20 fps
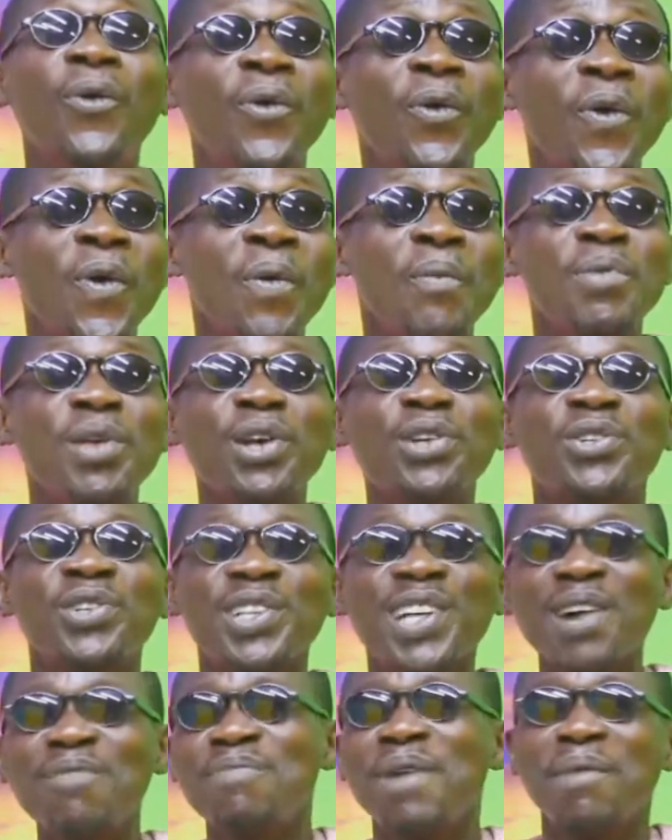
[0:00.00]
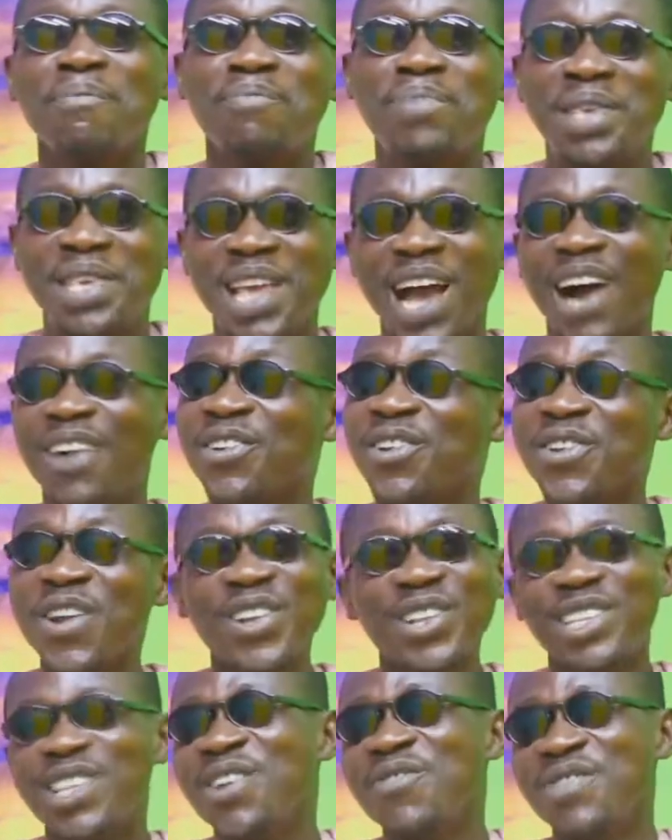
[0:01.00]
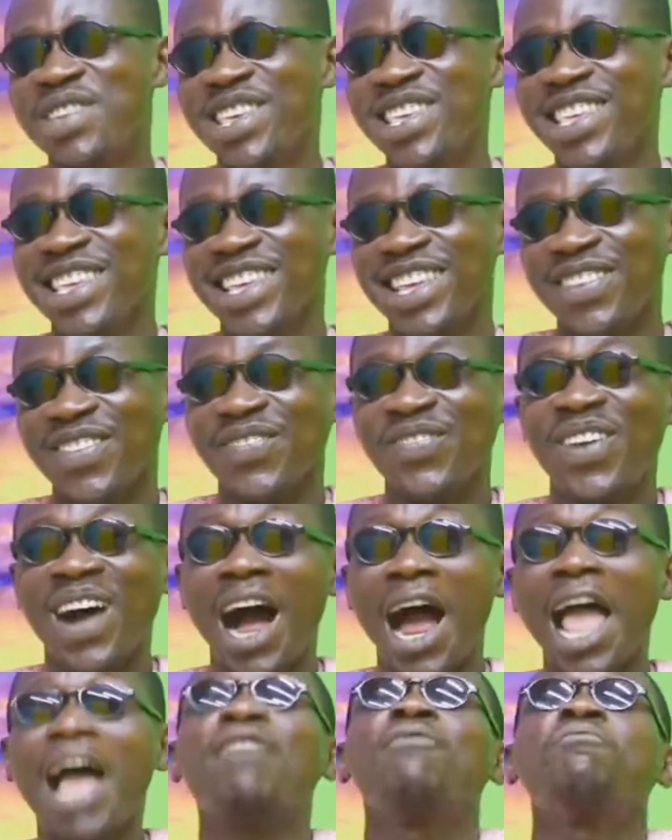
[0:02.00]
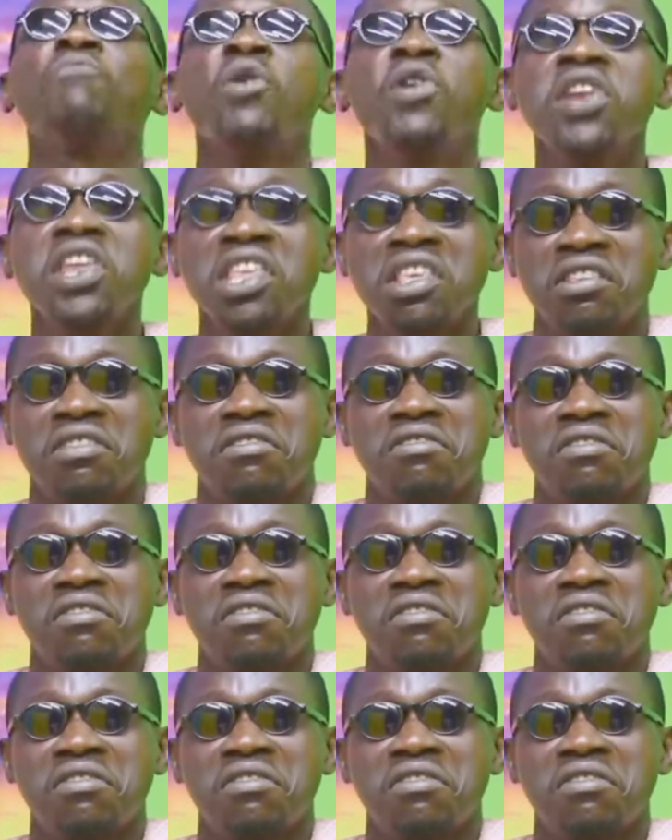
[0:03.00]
you're sugar baby. Oh, you don't know me. I have money.